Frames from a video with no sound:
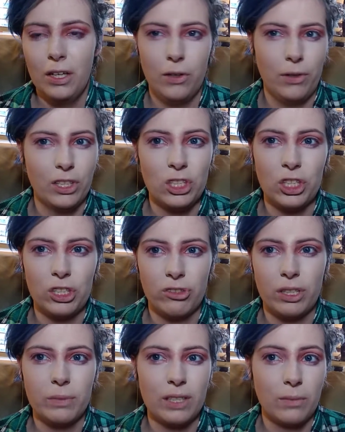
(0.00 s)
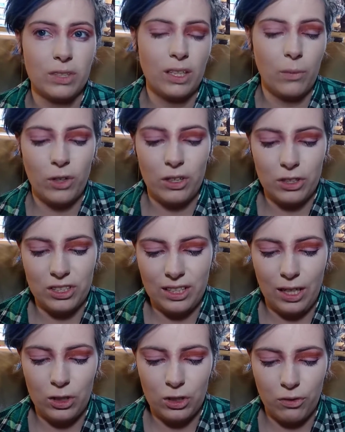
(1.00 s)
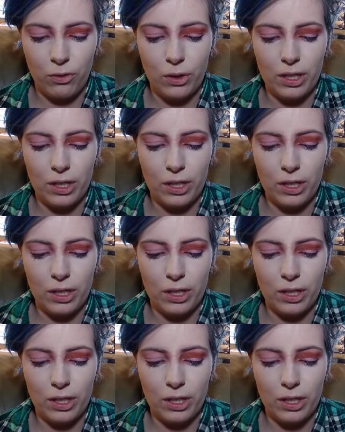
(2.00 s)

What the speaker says: grungy dreams I'm somewhat nostalgic for,